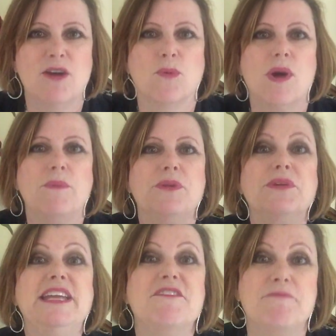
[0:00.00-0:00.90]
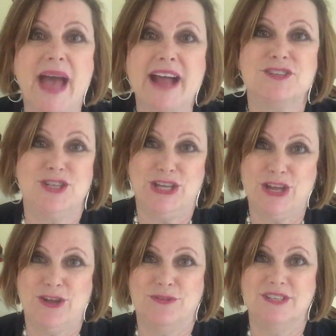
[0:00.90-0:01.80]
or what we would give back to
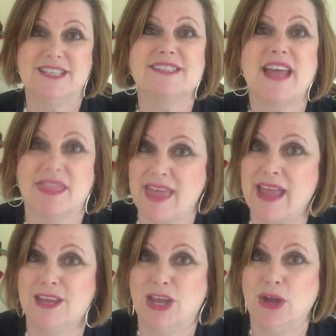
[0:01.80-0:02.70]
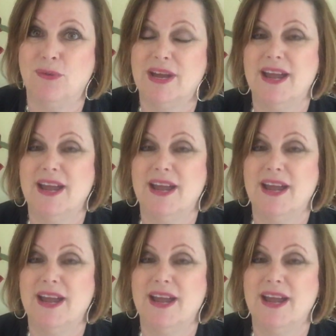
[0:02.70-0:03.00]
you to say thank you.